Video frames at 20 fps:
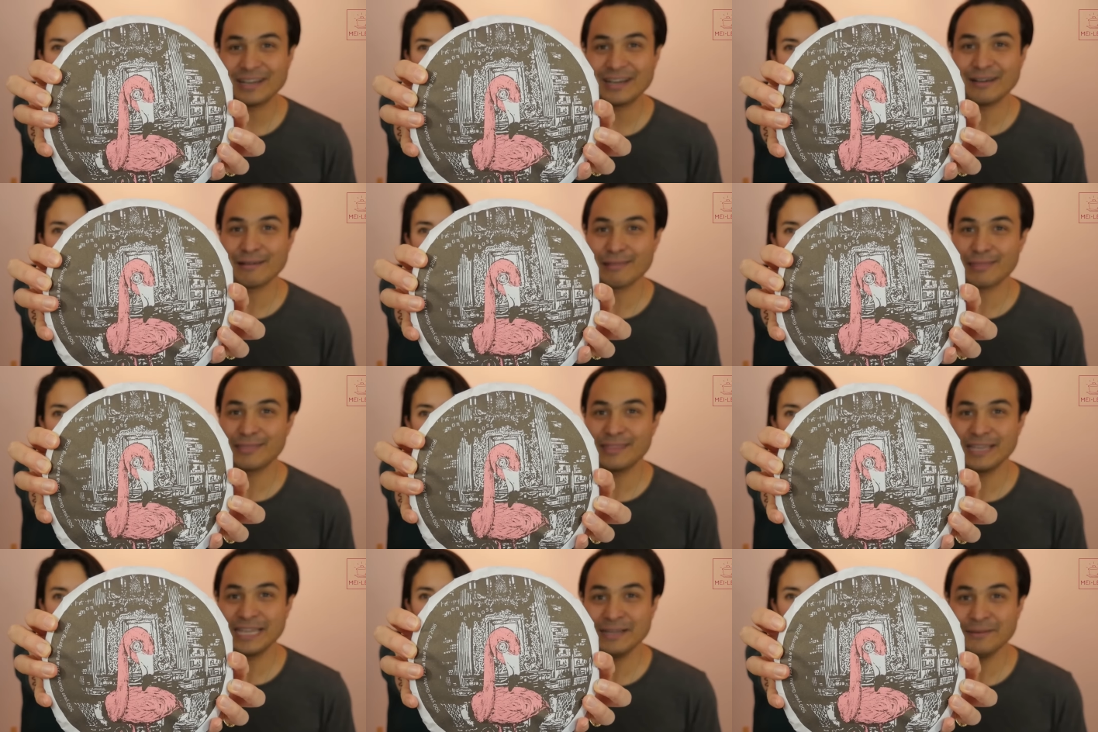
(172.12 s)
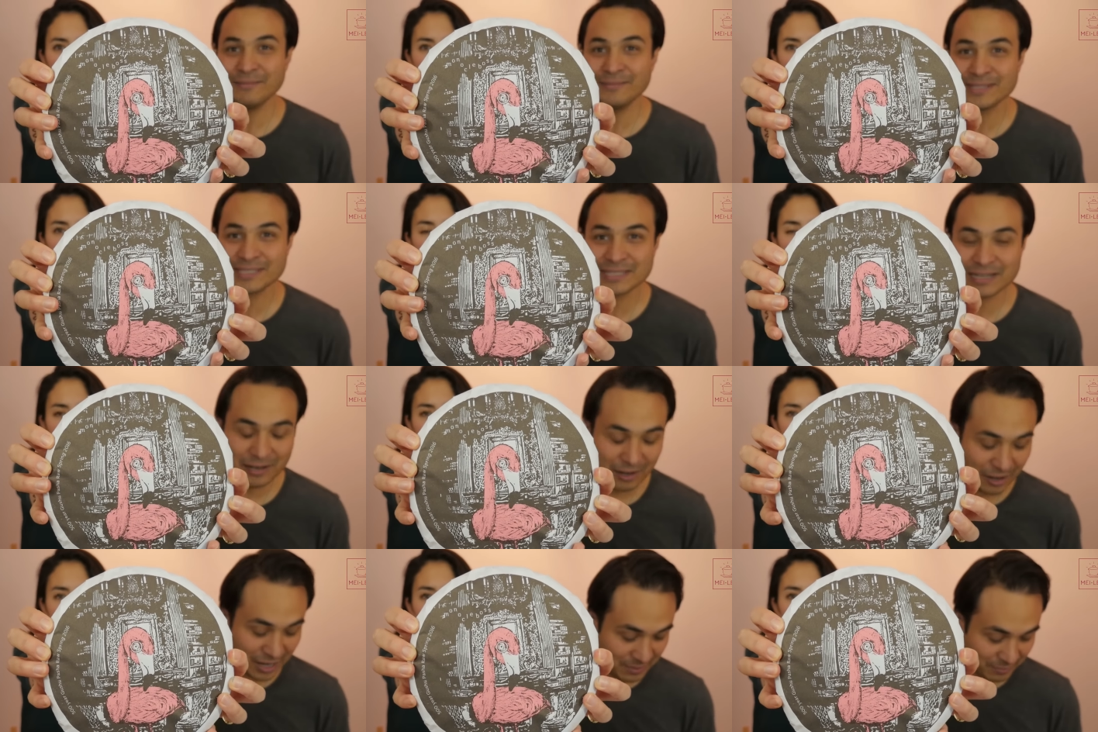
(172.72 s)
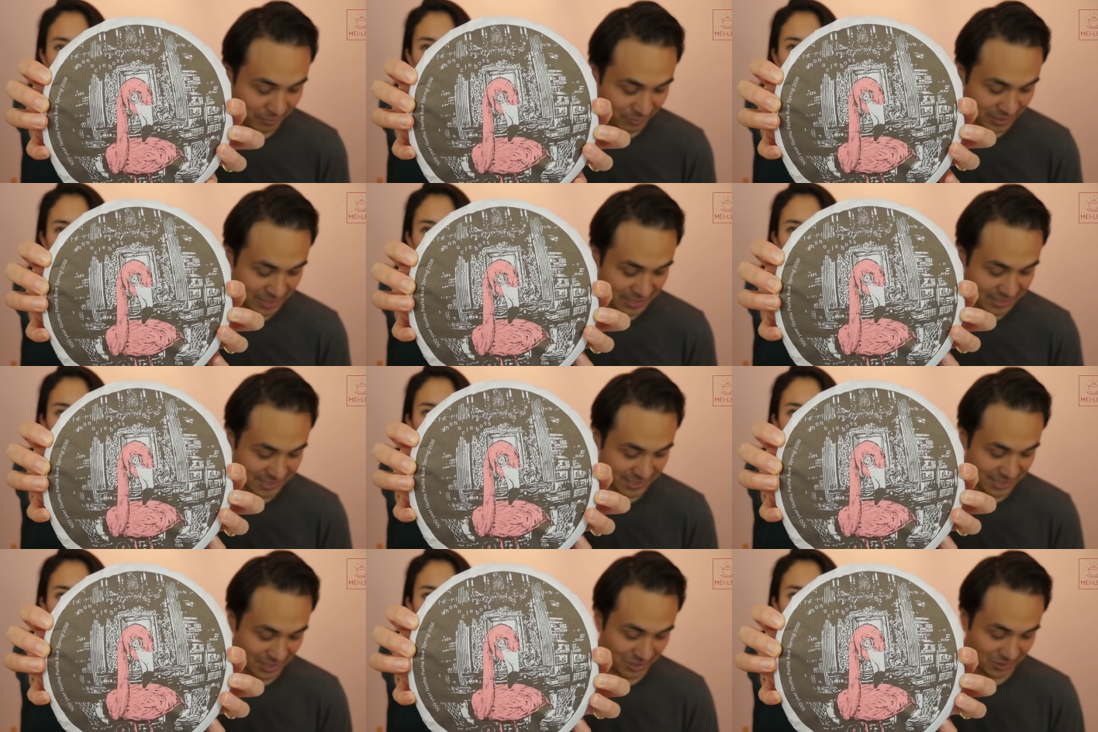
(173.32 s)
Speaker 1: uh, themed library.
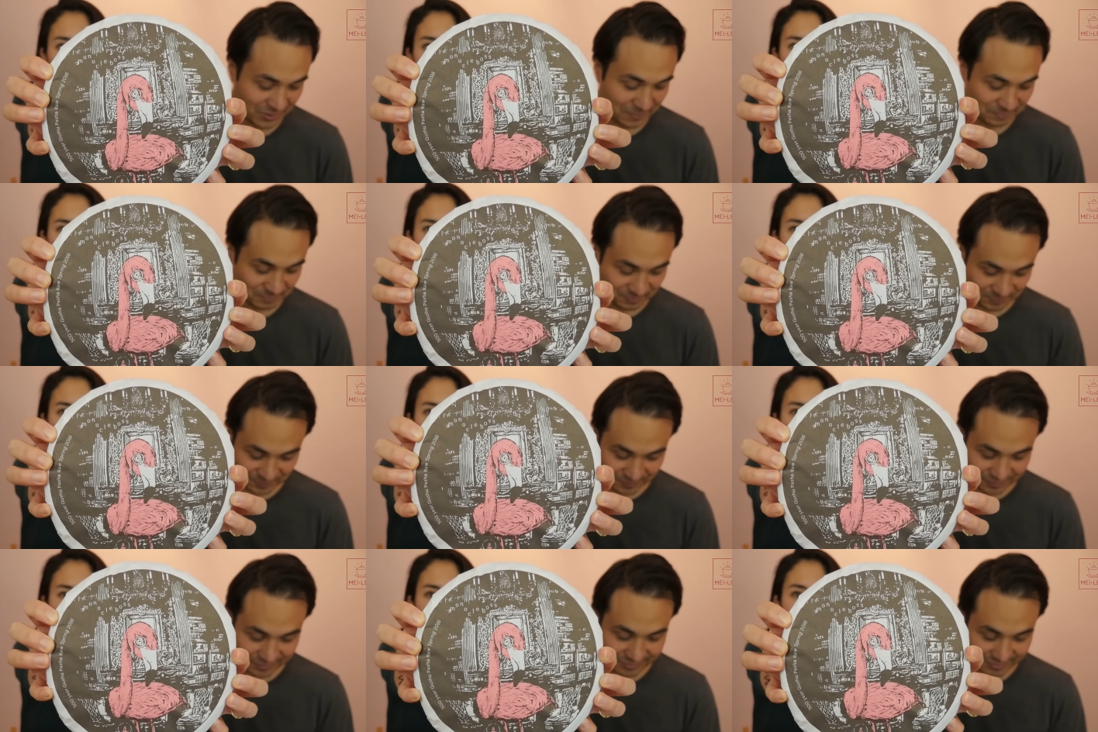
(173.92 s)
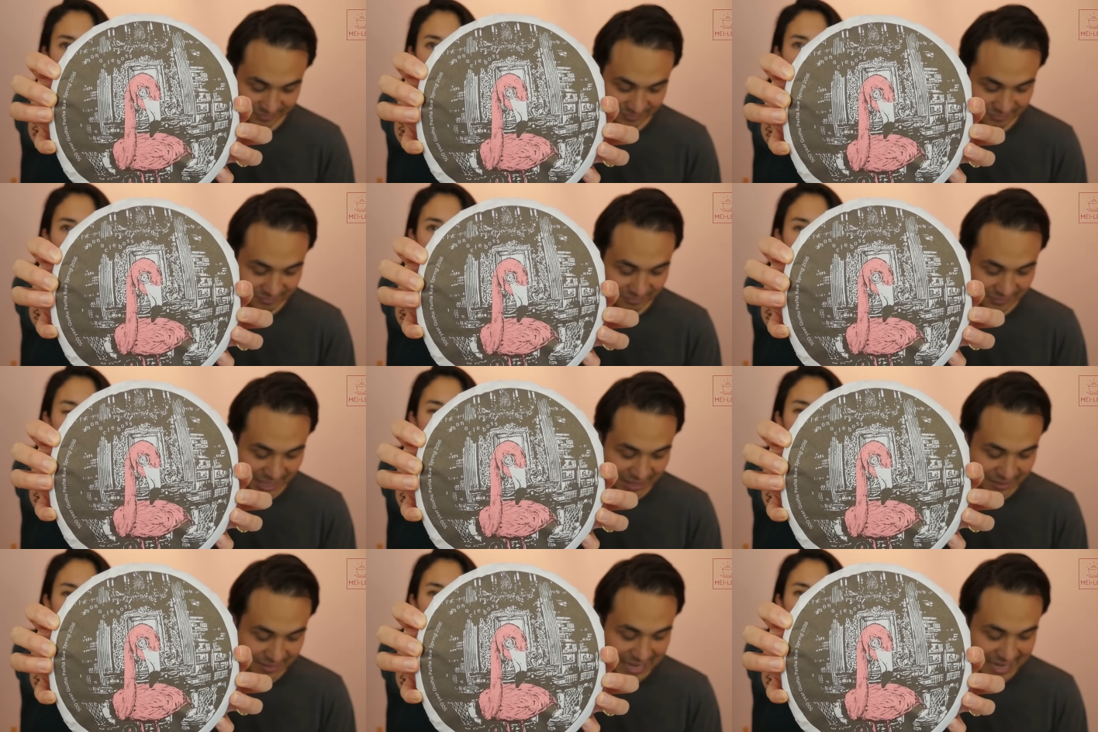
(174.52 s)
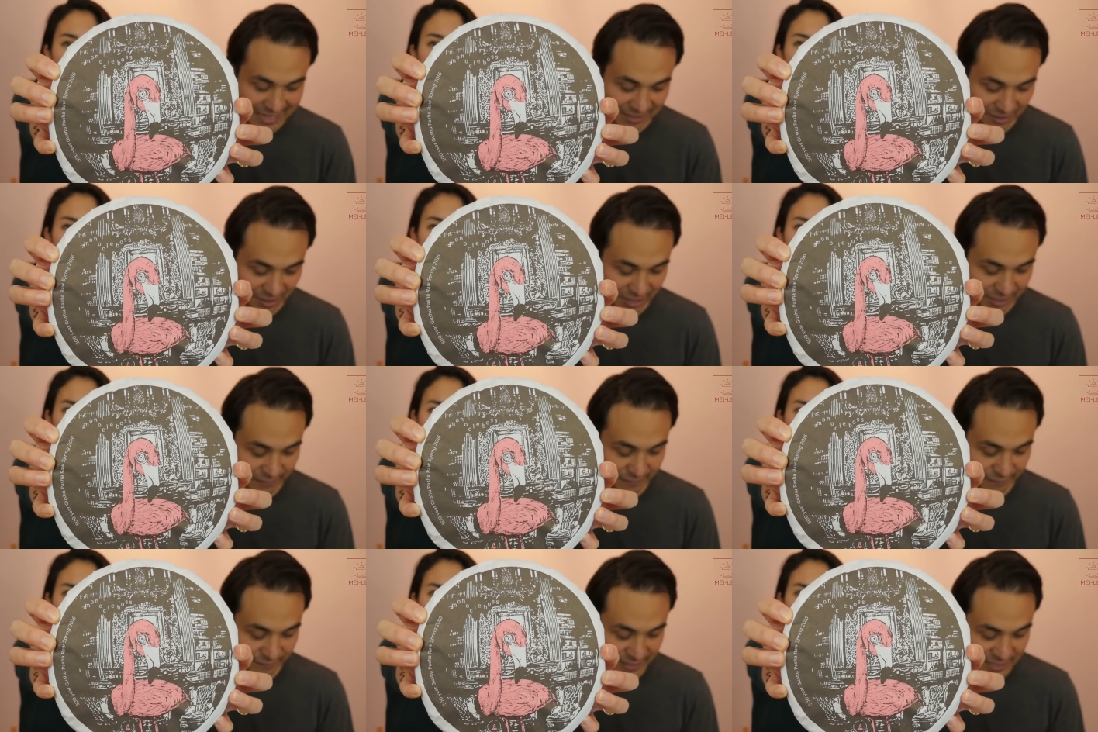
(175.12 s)
So that kind
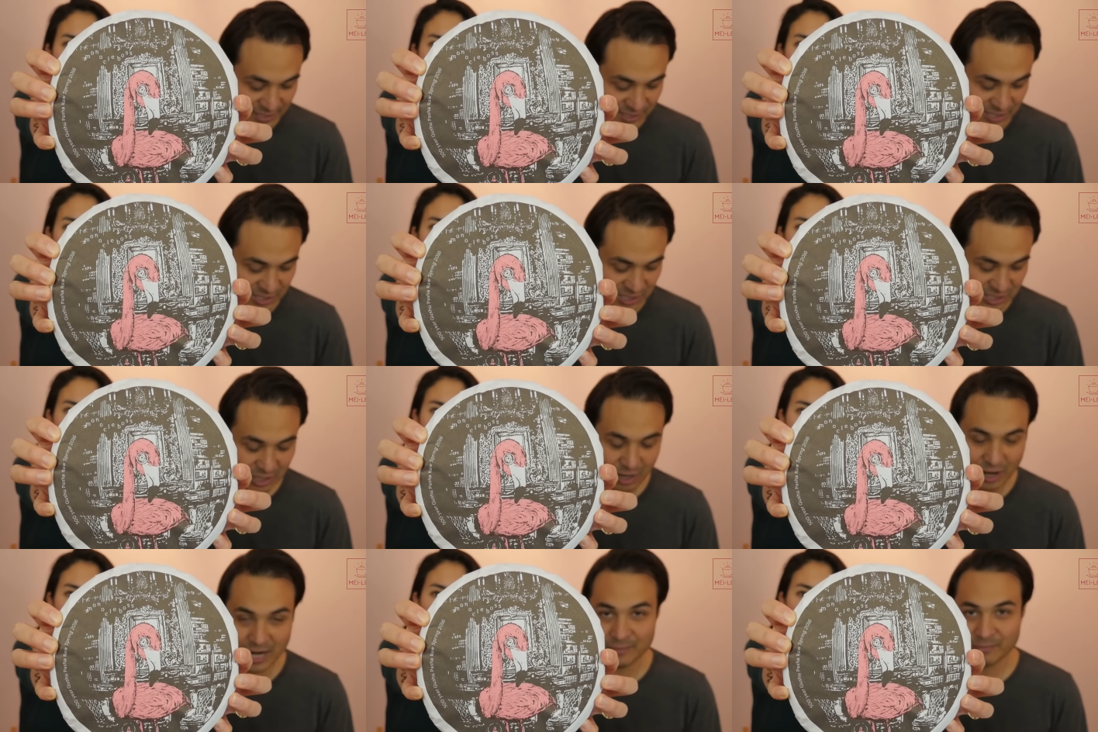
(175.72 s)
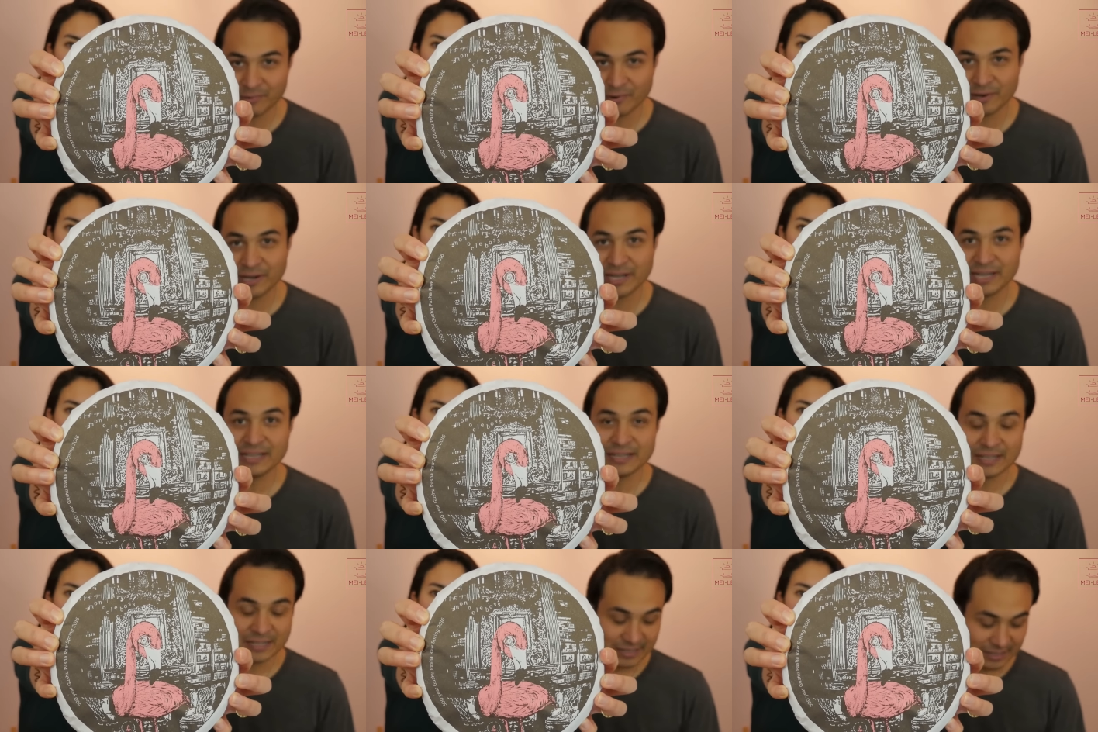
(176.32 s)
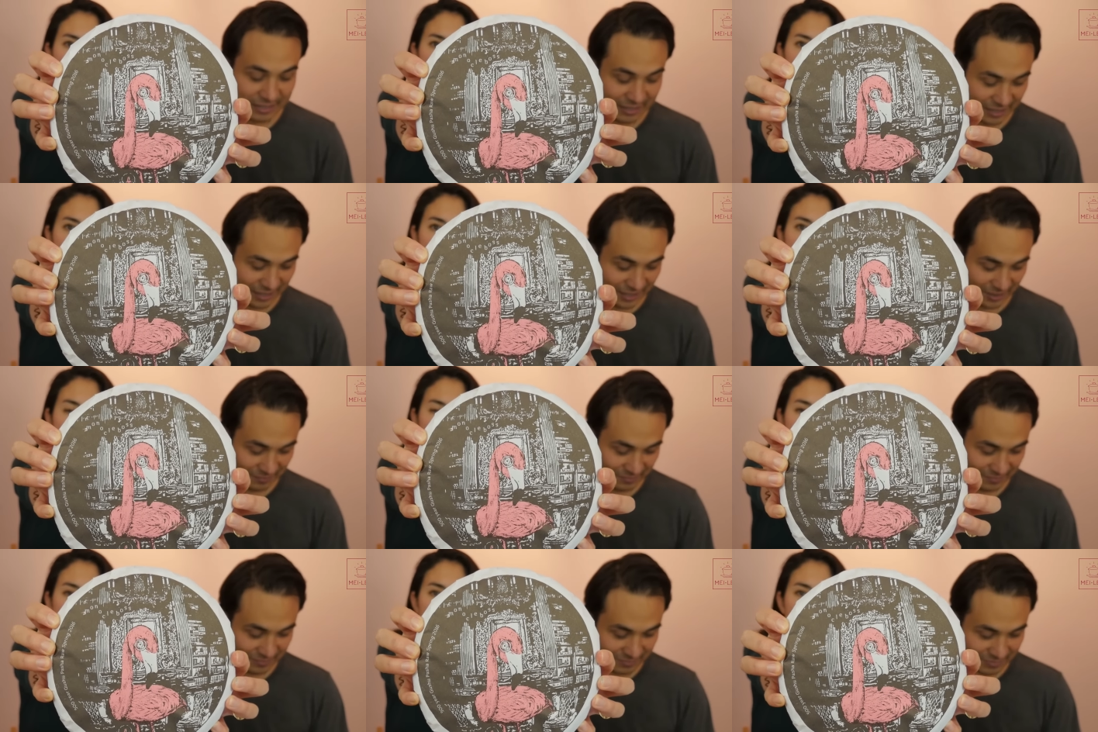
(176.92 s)
of vintage library,
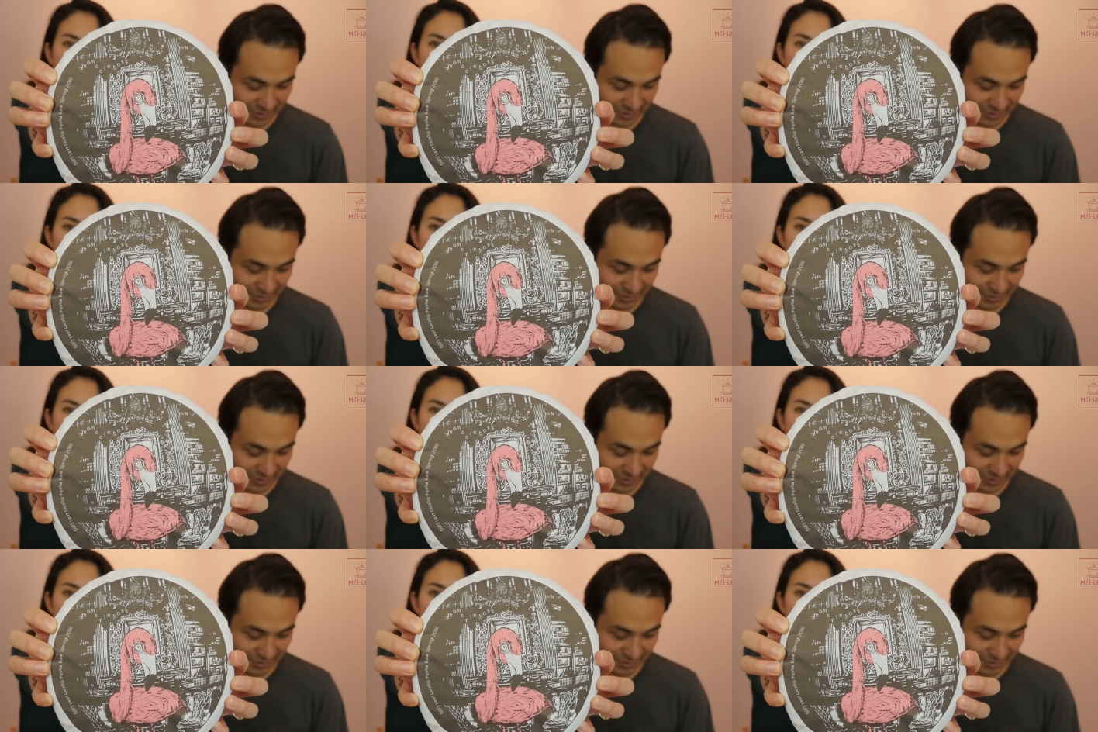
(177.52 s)
um,